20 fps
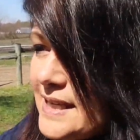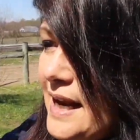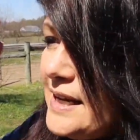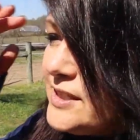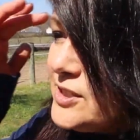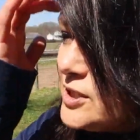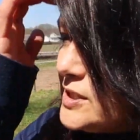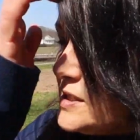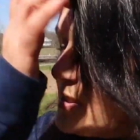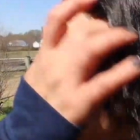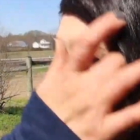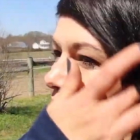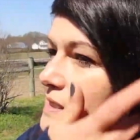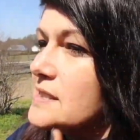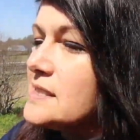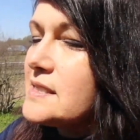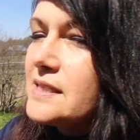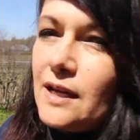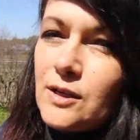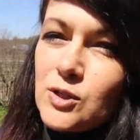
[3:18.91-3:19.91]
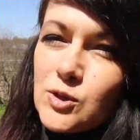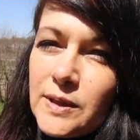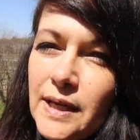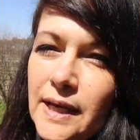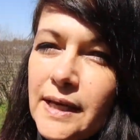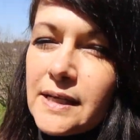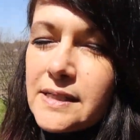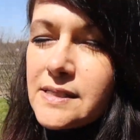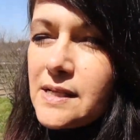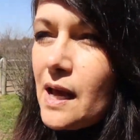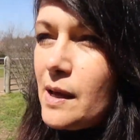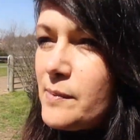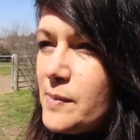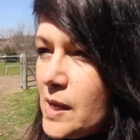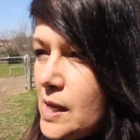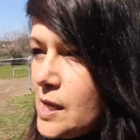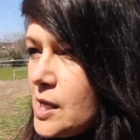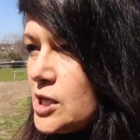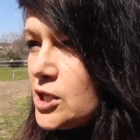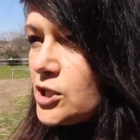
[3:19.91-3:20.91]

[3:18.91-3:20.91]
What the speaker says: and I just didn't schedule ahead of time.